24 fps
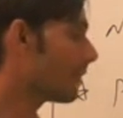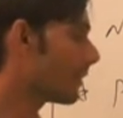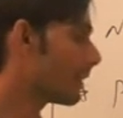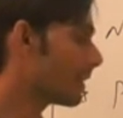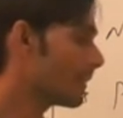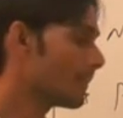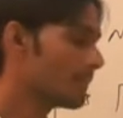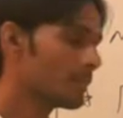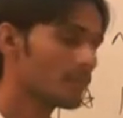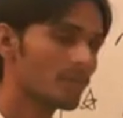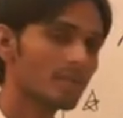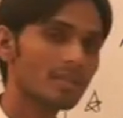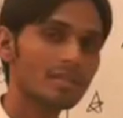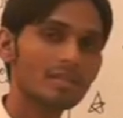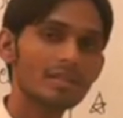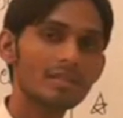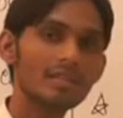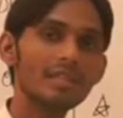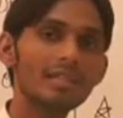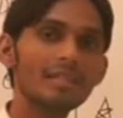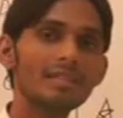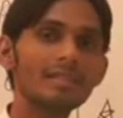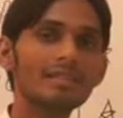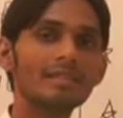one.
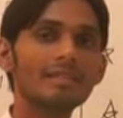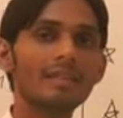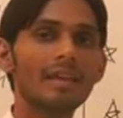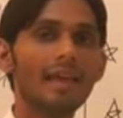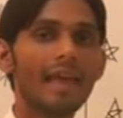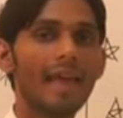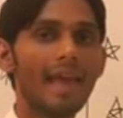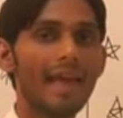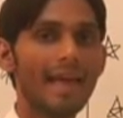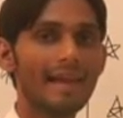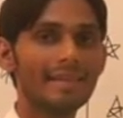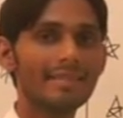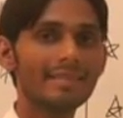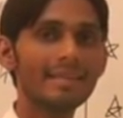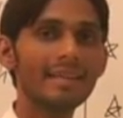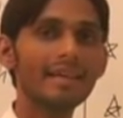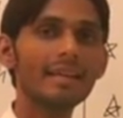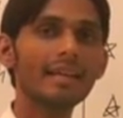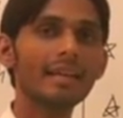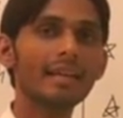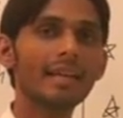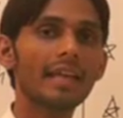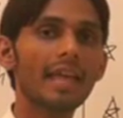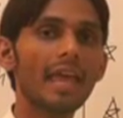She is as a
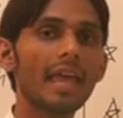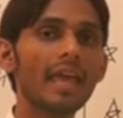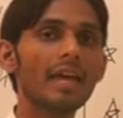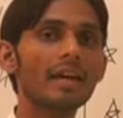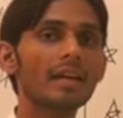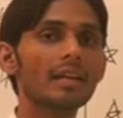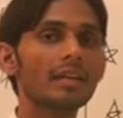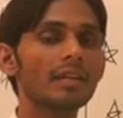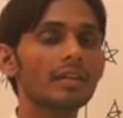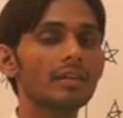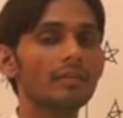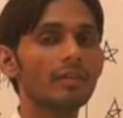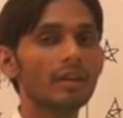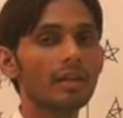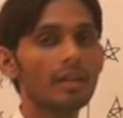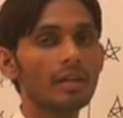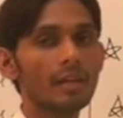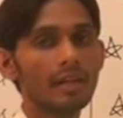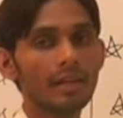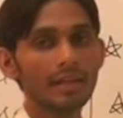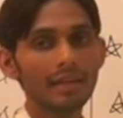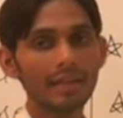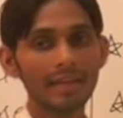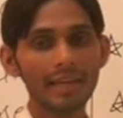caregiver.
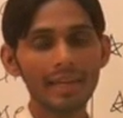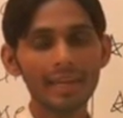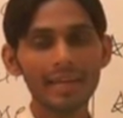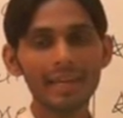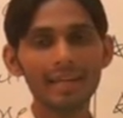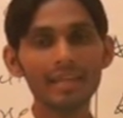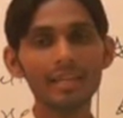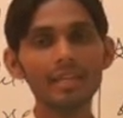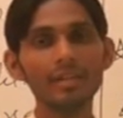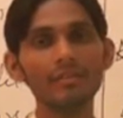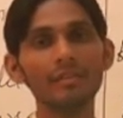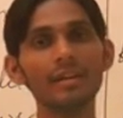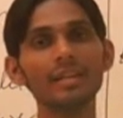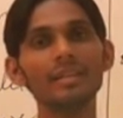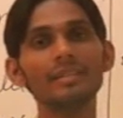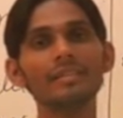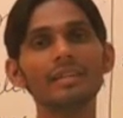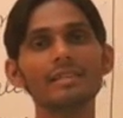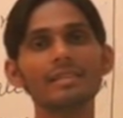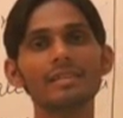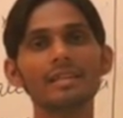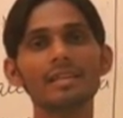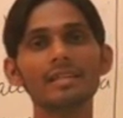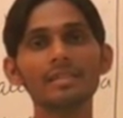Caregiver in
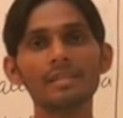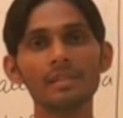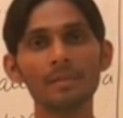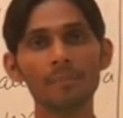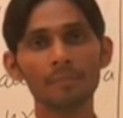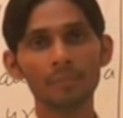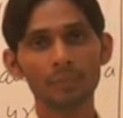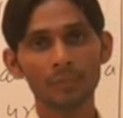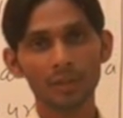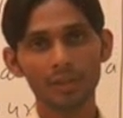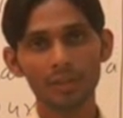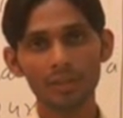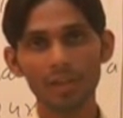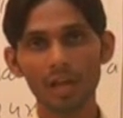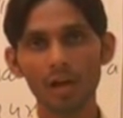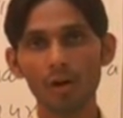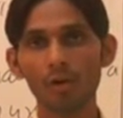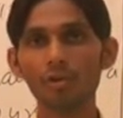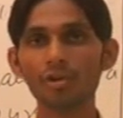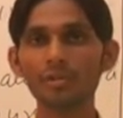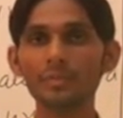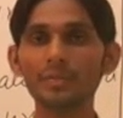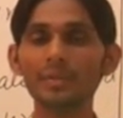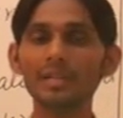the sense, in the
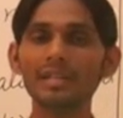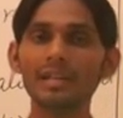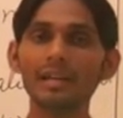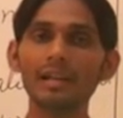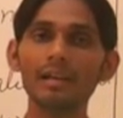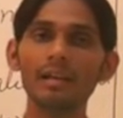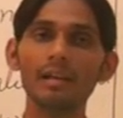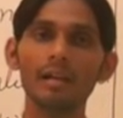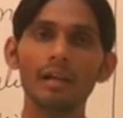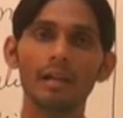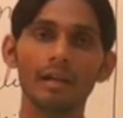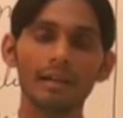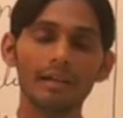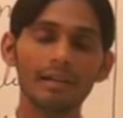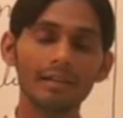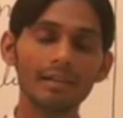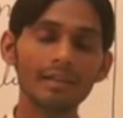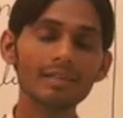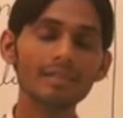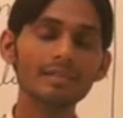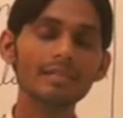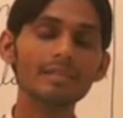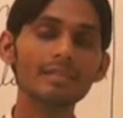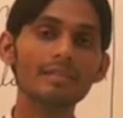hospital,
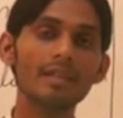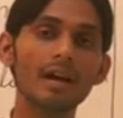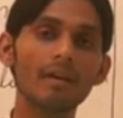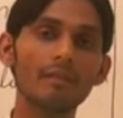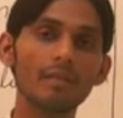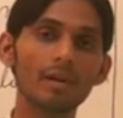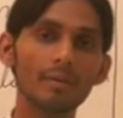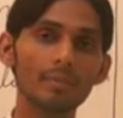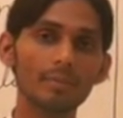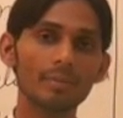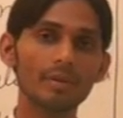nurse is the one